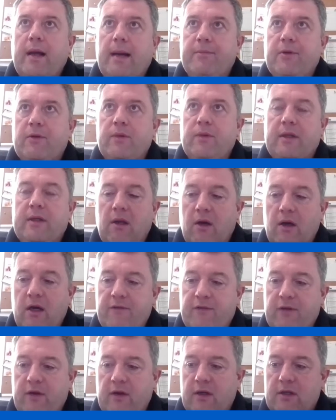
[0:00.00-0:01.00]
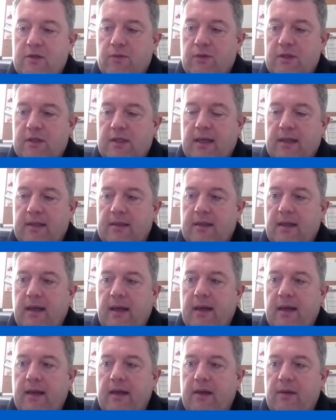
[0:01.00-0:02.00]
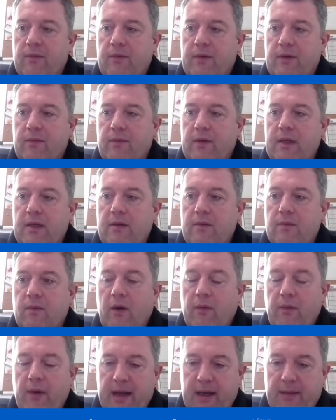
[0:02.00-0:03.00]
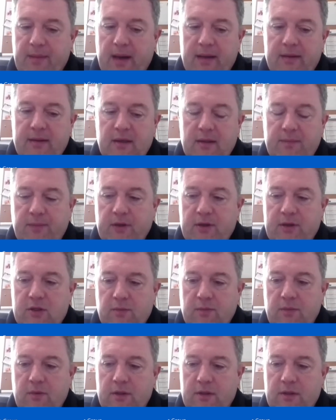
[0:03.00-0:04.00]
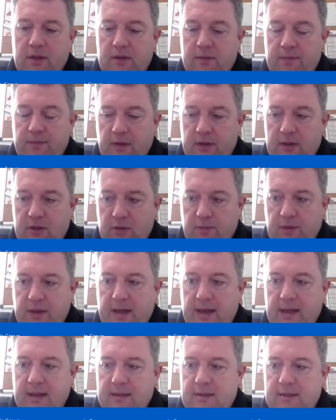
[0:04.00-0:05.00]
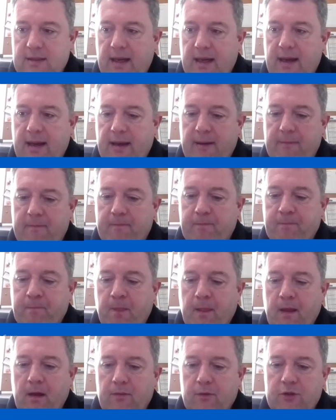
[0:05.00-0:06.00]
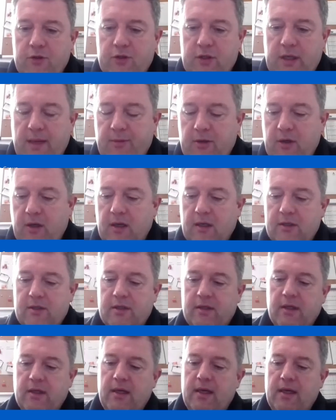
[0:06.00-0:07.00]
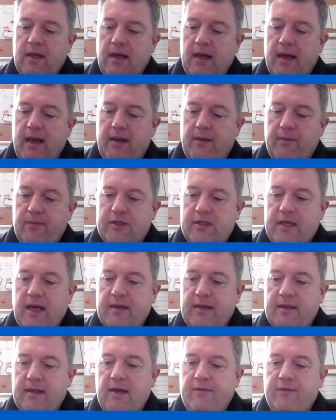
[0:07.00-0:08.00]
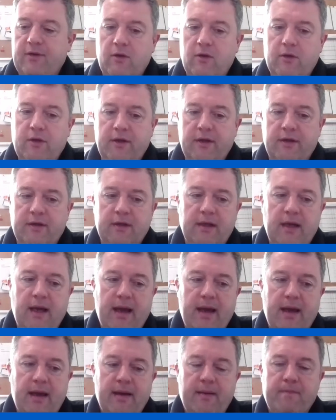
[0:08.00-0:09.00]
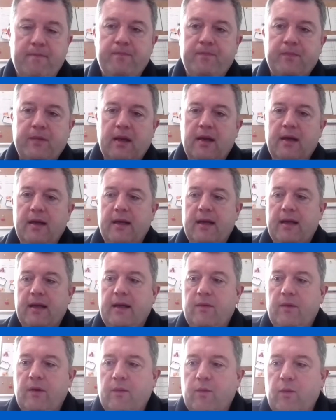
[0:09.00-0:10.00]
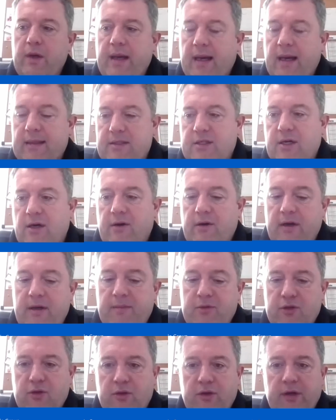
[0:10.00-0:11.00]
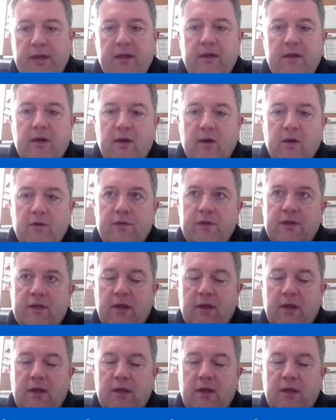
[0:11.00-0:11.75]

happened with LiveCosts was that we were recommended it by somebody else, and we just came across it, and we started to have a look at it, and we had time during COVID